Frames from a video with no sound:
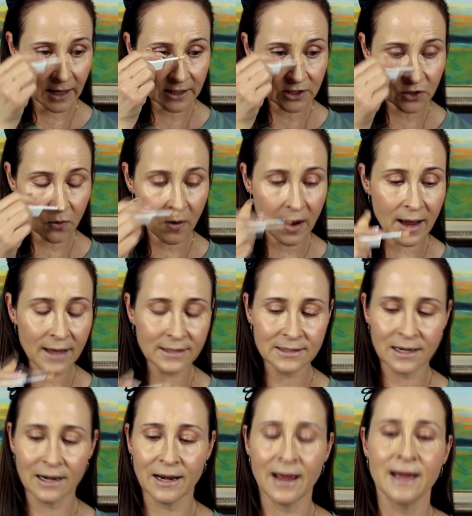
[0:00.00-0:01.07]
It's quite
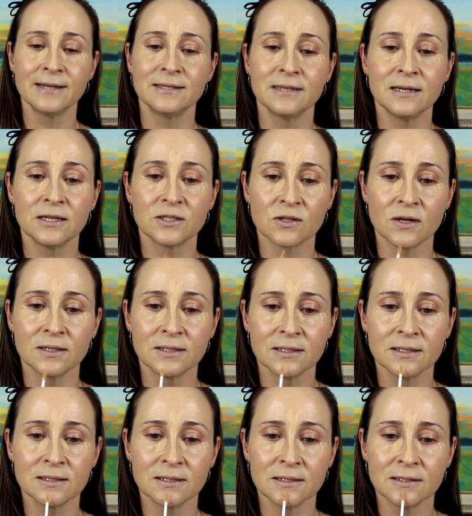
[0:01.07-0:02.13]
light in its
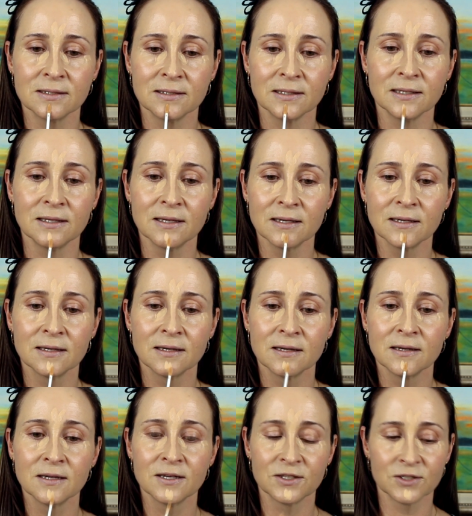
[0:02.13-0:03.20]
consistency,
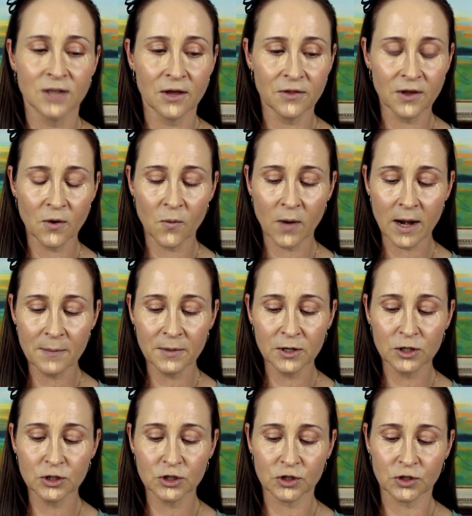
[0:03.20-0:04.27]
so I think what I'm
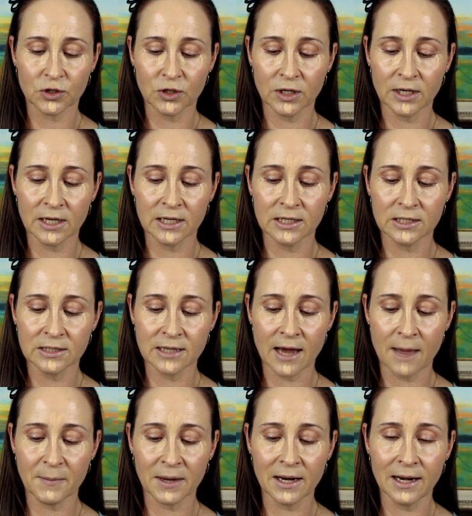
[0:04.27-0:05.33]
going to do is
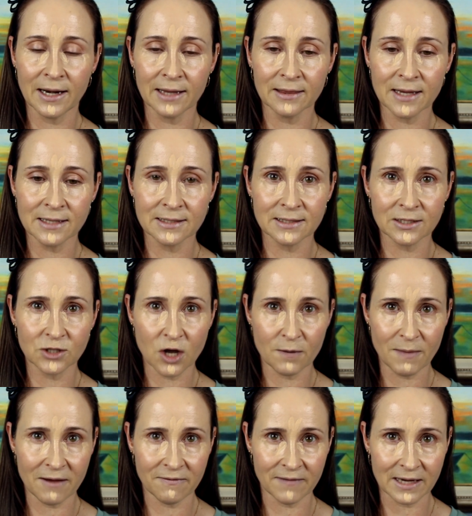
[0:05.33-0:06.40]
I'm going to let that sit
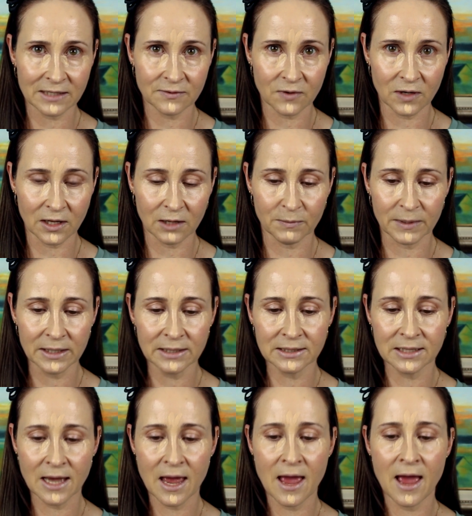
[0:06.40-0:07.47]
on my face for a little
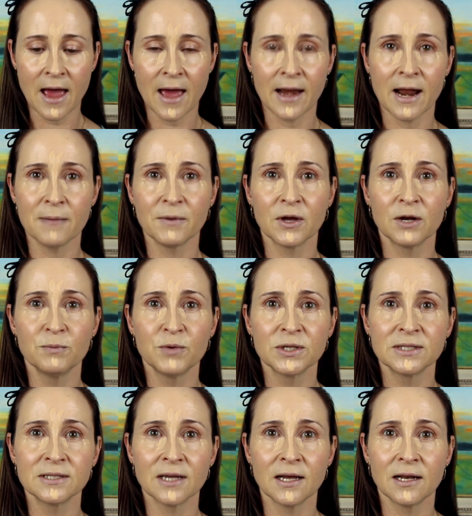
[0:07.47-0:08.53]
bit, and I'm going to
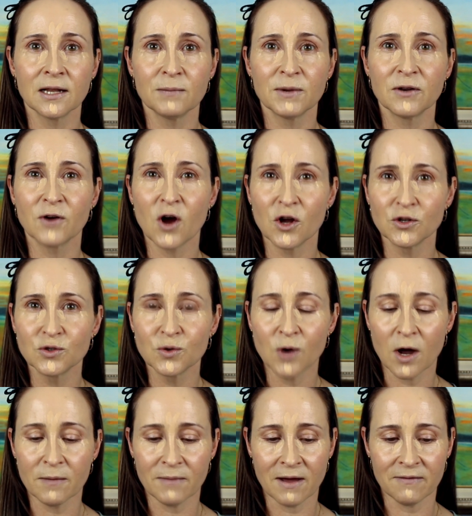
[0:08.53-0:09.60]
put a little bit of contour
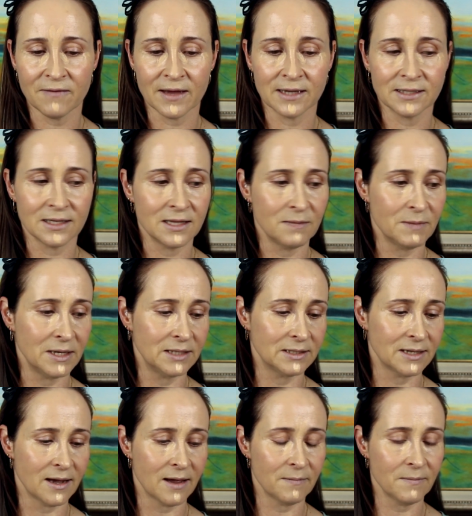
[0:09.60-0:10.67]
on my face in the
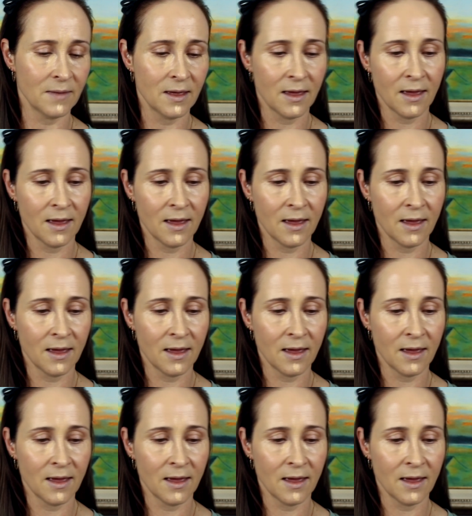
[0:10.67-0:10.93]
meantime.